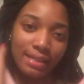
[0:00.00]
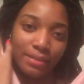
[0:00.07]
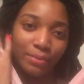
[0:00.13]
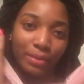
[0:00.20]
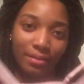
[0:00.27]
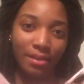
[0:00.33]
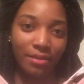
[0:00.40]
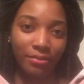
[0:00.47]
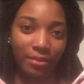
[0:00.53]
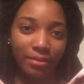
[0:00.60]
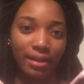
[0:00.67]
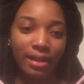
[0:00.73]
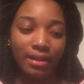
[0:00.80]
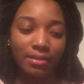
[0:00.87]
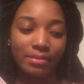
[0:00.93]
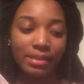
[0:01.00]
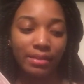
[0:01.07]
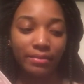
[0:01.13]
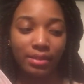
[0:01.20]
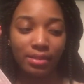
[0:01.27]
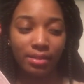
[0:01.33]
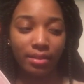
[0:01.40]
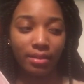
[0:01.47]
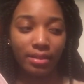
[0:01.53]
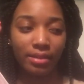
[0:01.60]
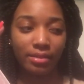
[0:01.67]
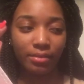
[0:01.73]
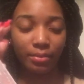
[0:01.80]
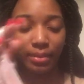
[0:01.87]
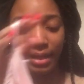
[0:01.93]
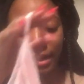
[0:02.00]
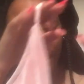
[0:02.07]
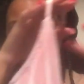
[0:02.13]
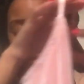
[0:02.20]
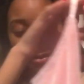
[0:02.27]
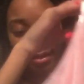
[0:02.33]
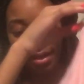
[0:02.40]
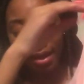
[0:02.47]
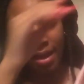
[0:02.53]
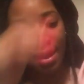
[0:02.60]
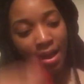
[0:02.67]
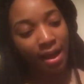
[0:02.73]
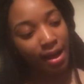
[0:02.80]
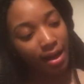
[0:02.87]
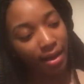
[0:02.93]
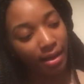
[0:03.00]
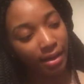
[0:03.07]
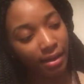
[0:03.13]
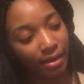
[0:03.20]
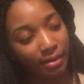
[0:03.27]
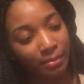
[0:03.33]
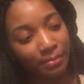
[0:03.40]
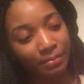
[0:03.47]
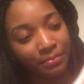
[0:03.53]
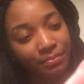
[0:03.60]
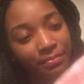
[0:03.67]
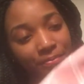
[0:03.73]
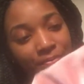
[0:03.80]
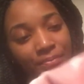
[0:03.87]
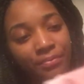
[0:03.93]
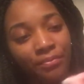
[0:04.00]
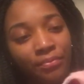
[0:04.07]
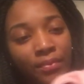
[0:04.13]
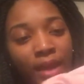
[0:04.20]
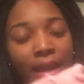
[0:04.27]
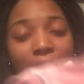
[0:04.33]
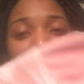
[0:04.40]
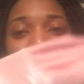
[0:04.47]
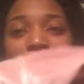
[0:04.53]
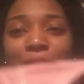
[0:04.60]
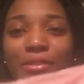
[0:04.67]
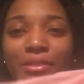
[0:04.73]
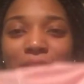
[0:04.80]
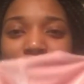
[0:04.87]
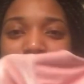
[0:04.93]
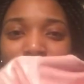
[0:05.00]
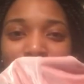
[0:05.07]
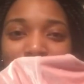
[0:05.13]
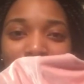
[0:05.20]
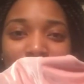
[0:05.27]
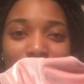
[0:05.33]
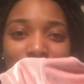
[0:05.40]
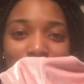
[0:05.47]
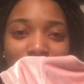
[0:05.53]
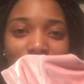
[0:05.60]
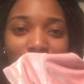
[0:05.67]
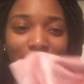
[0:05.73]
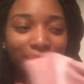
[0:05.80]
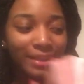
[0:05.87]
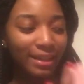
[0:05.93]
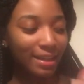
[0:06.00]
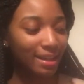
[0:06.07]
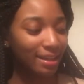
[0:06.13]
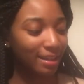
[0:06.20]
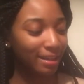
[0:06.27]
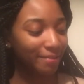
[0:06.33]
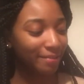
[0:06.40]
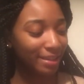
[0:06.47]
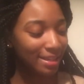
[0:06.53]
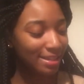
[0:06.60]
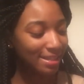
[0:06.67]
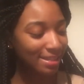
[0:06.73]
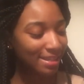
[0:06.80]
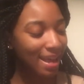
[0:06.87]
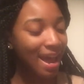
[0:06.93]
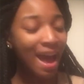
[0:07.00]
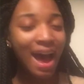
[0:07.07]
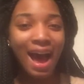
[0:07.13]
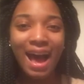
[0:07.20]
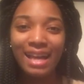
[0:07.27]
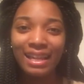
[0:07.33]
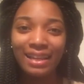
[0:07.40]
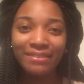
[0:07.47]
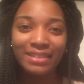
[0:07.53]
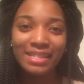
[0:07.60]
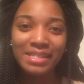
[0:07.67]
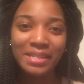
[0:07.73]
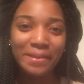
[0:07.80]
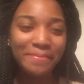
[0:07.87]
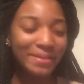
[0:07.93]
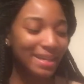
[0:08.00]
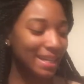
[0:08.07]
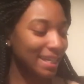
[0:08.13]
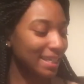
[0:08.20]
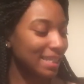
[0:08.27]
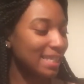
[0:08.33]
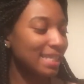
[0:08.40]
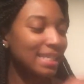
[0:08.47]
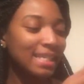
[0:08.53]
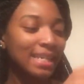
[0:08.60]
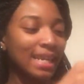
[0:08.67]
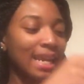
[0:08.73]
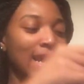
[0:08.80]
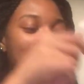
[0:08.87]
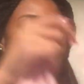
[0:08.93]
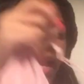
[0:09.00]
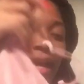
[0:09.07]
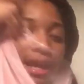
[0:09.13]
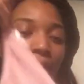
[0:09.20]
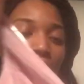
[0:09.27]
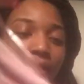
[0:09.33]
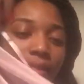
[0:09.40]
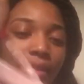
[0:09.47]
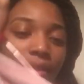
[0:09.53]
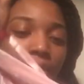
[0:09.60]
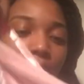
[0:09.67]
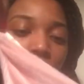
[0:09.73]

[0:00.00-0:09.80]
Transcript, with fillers: is one of my favorite items of this haul as well. Um It feels so freaking soft. Like, I love this. I love this so much. It's in